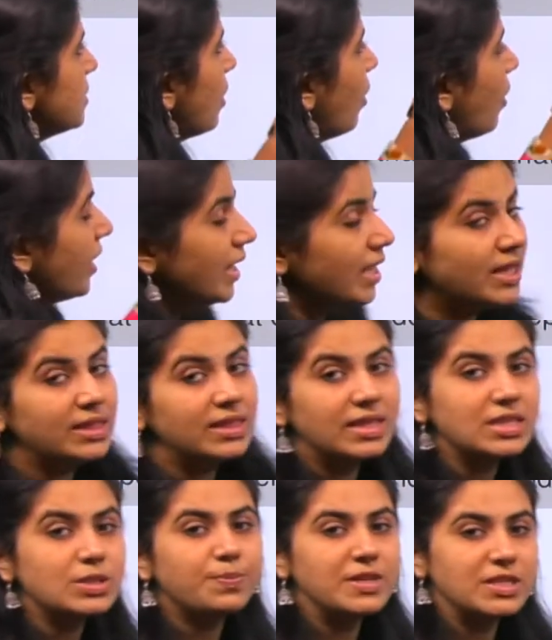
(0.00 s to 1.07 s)
or in this
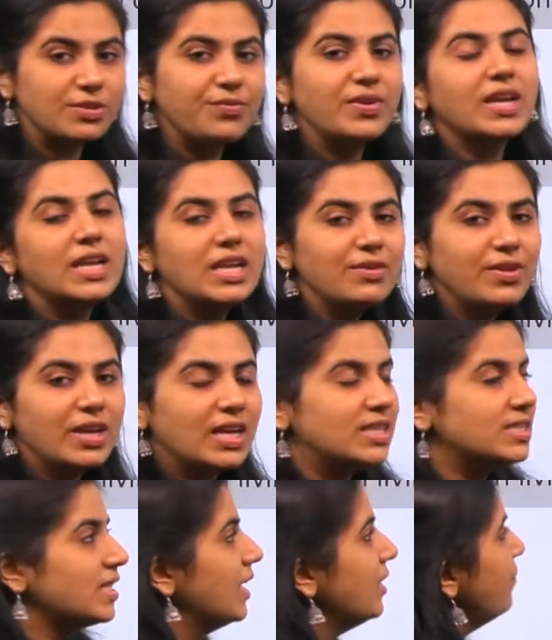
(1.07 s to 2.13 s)
specifically we can
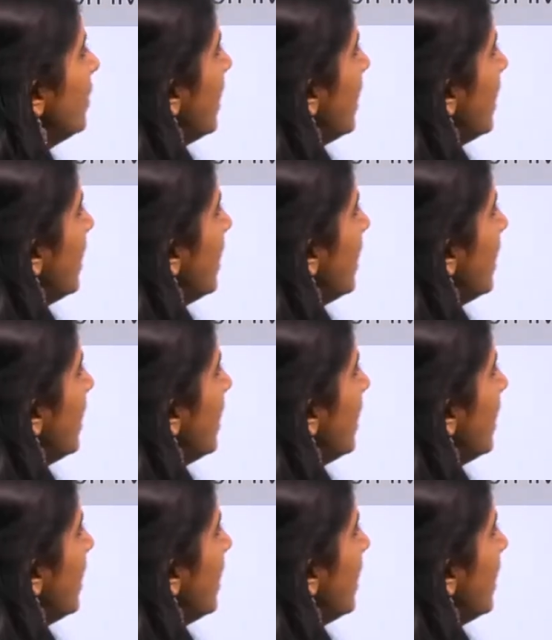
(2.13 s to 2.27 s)
say we